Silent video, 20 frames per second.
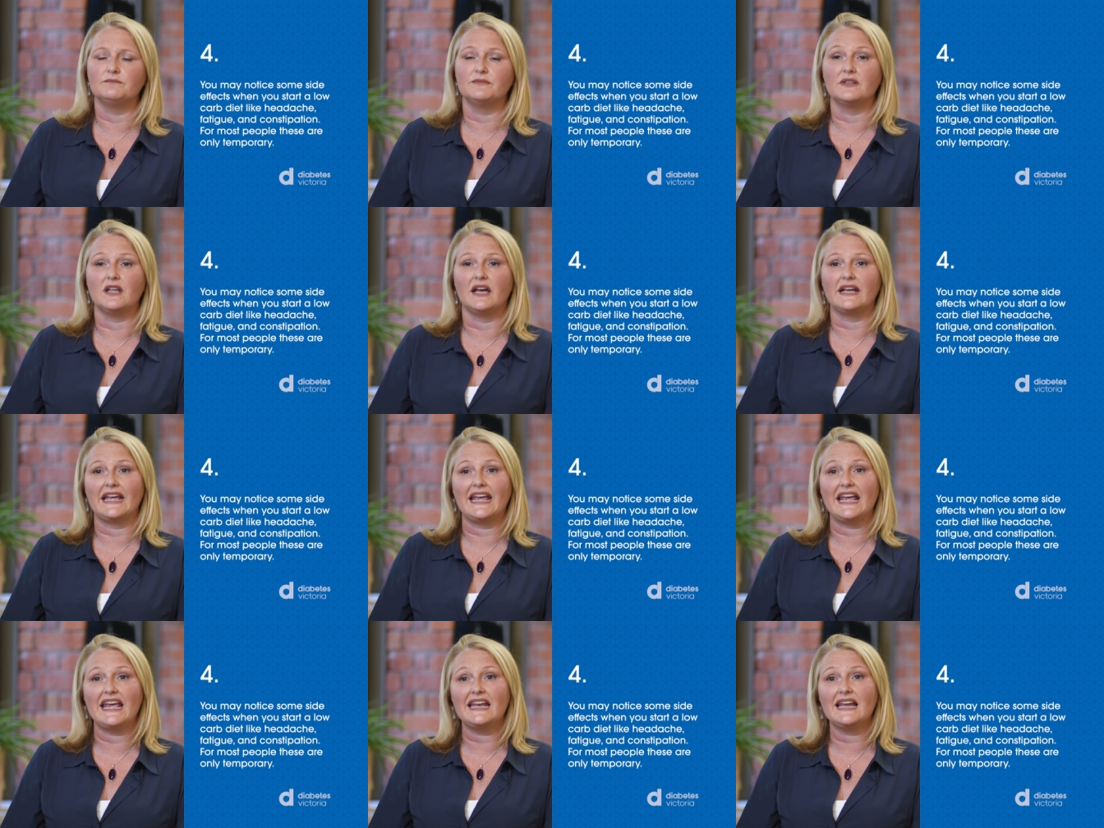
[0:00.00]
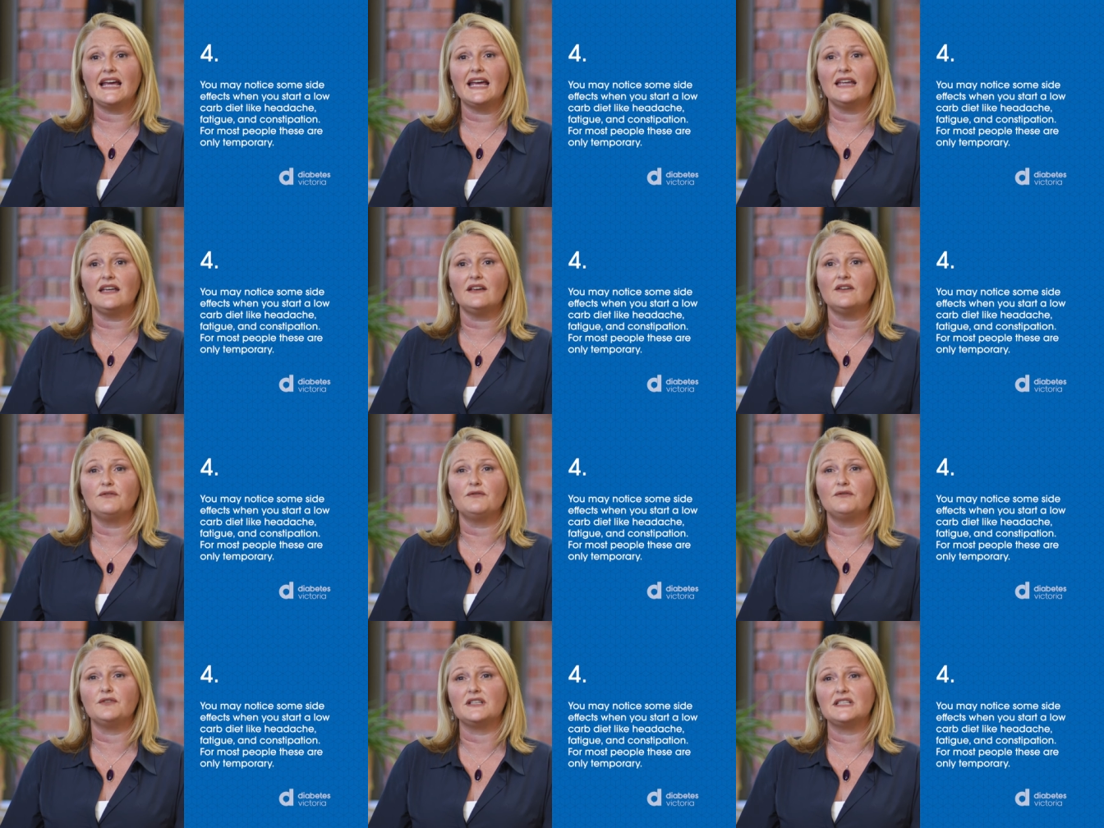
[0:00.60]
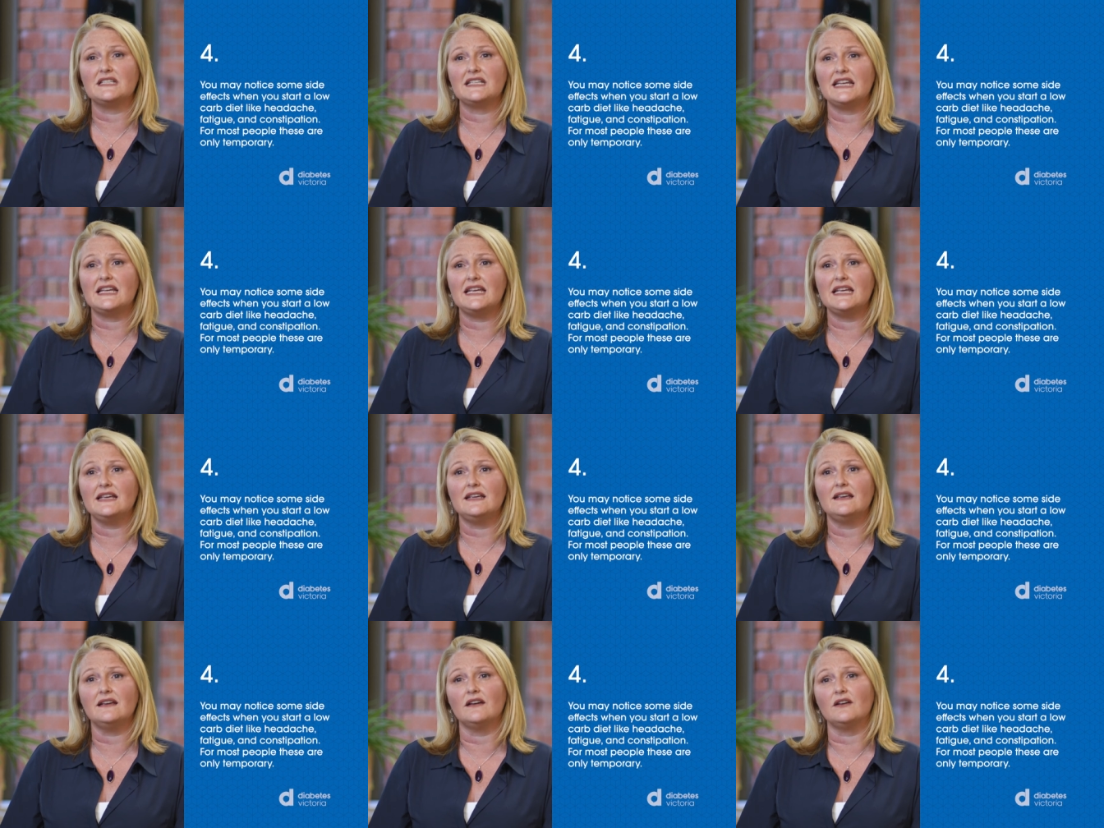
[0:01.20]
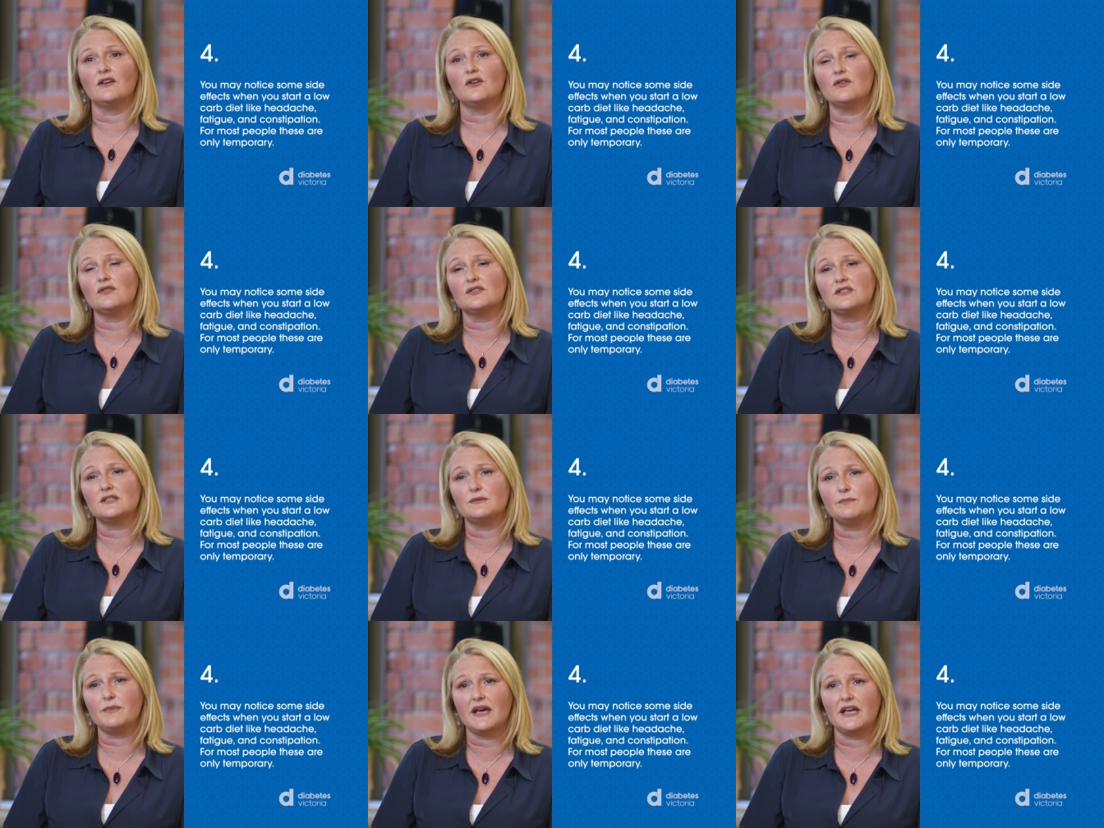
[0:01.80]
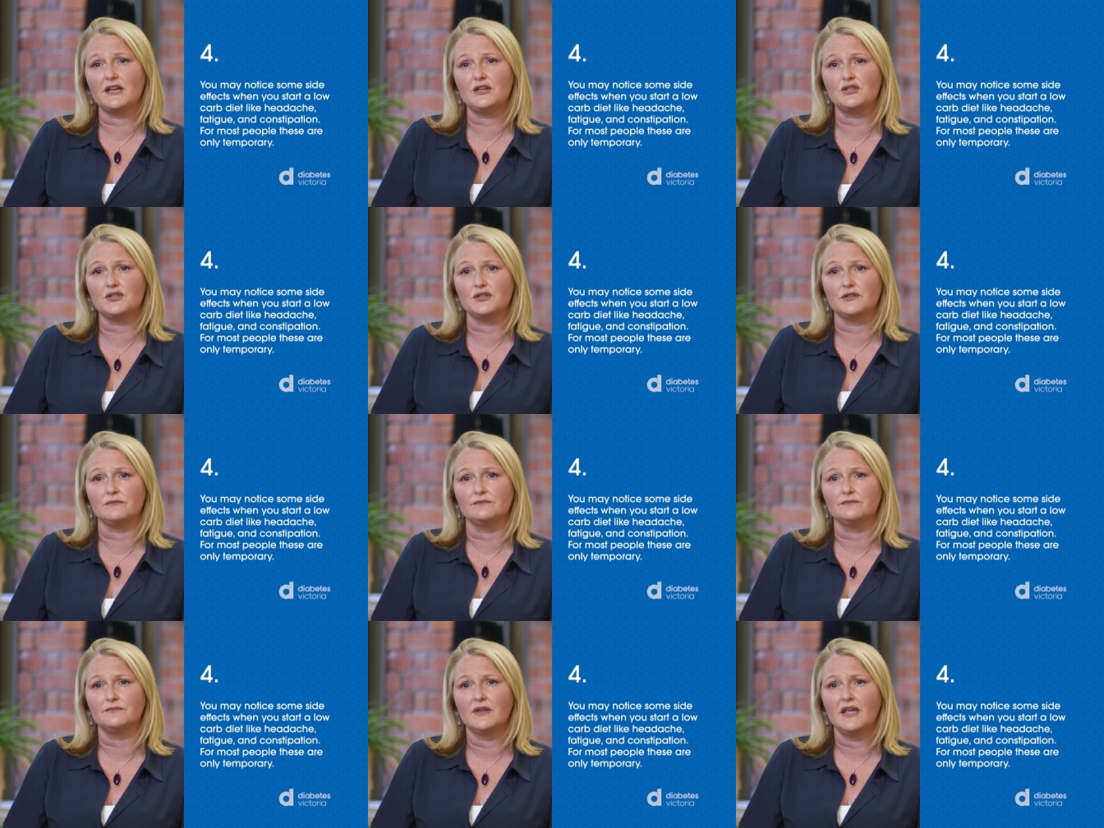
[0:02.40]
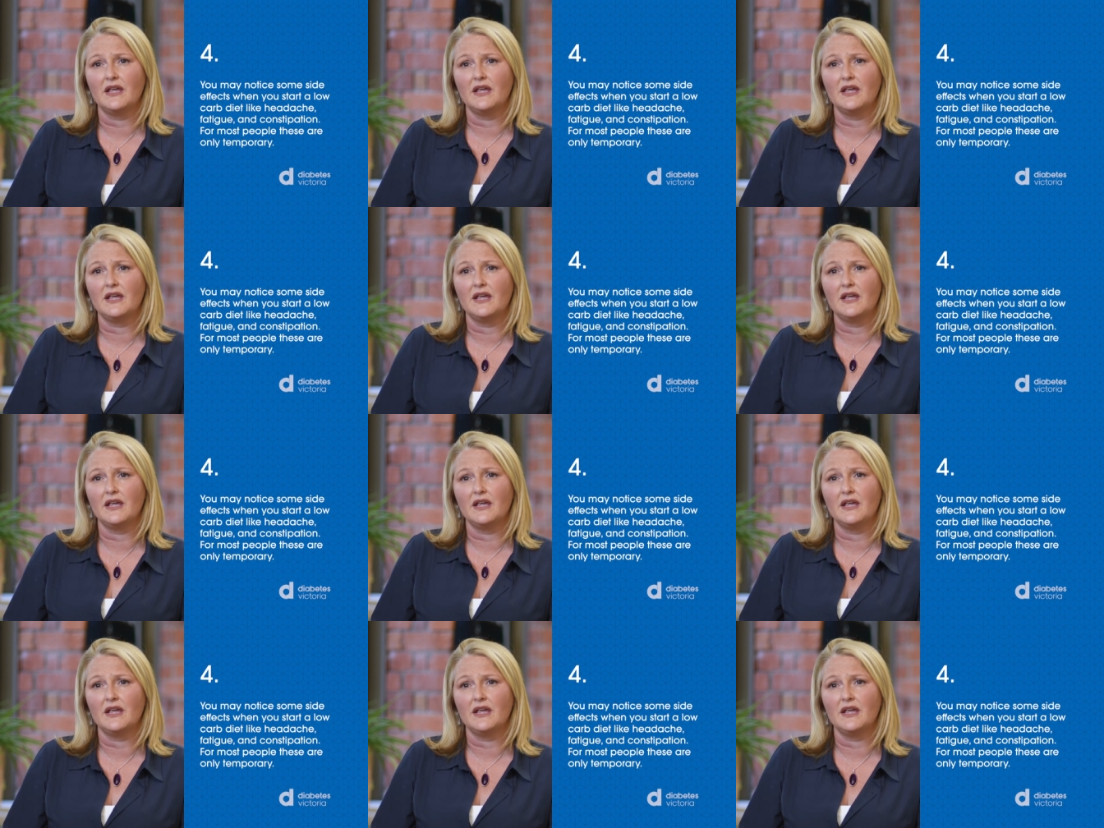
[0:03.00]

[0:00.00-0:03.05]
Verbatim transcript: like headache, fatigue, and constipation.